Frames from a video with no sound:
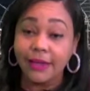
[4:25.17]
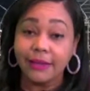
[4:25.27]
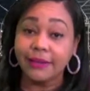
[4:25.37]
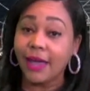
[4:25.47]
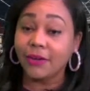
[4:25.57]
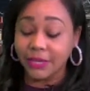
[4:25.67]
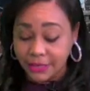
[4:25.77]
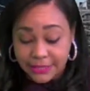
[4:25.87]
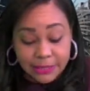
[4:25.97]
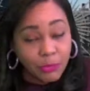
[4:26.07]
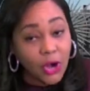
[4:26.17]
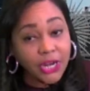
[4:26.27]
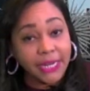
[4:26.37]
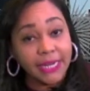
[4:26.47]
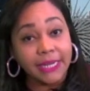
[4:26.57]
Now in this
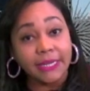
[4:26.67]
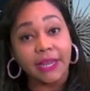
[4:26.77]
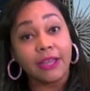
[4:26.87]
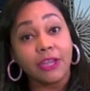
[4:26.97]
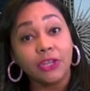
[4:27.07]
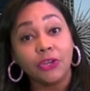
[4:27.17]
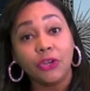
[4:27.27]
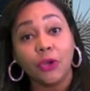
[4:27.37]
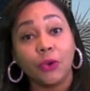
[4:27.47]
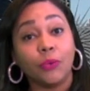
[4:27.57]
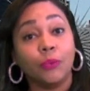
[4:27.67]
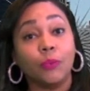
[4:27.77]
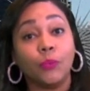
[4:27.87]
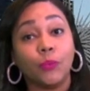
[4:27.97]
market, you know,